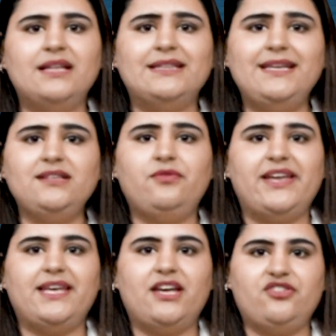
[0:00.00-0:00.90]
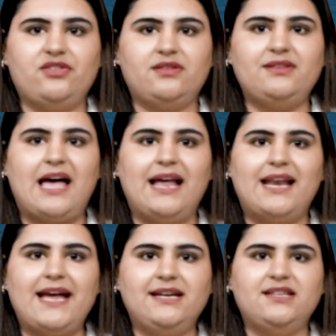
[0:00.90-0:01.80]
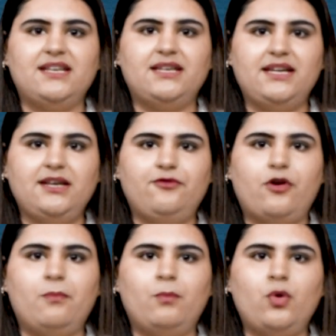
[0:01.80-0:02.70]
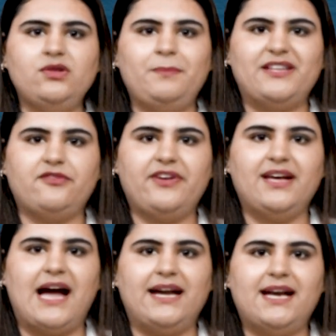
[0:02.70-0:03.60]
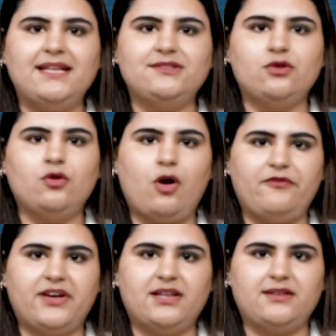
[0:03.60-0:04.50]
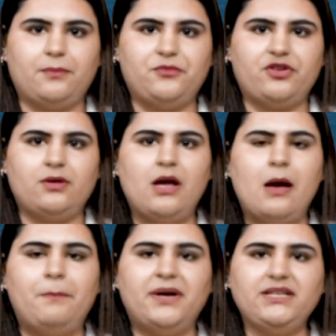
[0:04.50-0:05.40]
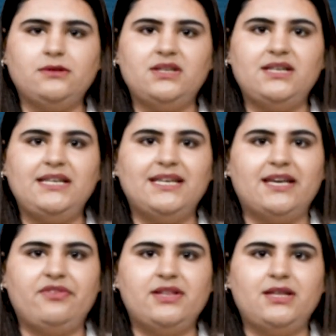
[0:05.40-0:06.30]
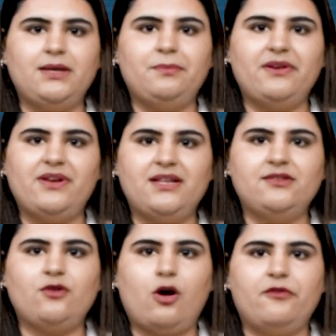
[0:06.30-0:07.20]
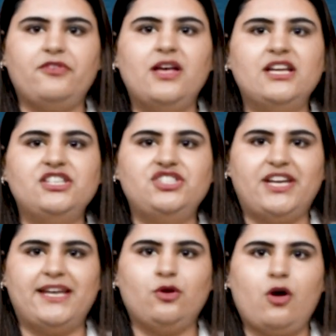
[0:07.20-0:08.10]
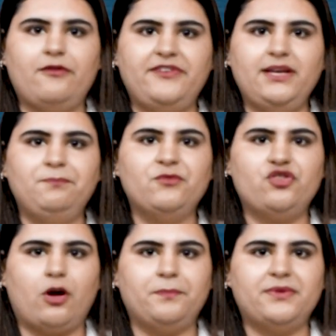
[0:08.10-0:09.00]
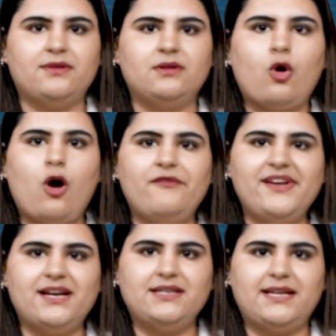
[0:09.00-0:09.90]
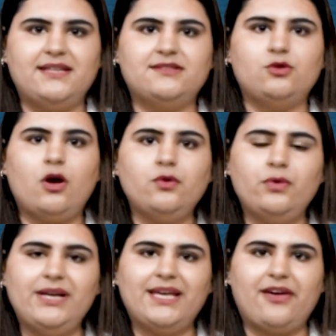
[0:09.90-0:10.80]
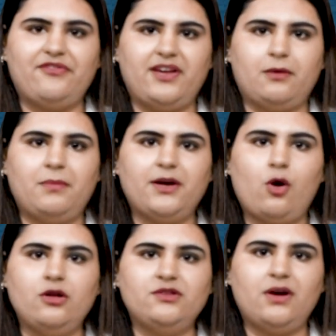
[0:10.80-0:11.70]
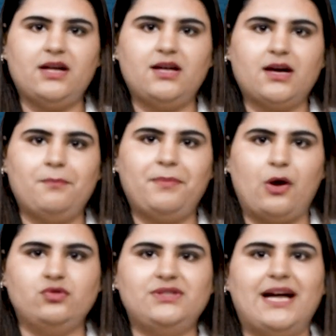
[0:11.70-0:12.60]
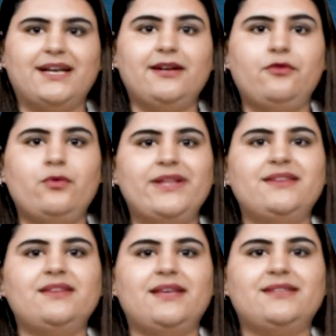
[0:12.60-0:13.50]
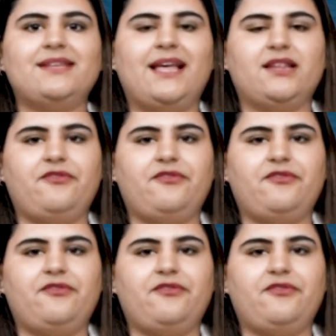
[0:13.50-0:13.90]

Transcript: These variations highlight the need for more specific guidelines on coffee consumption, particularly given the prevalence of chain coffee shops. Coffee contains not only caffeine but also other compounds that influences its health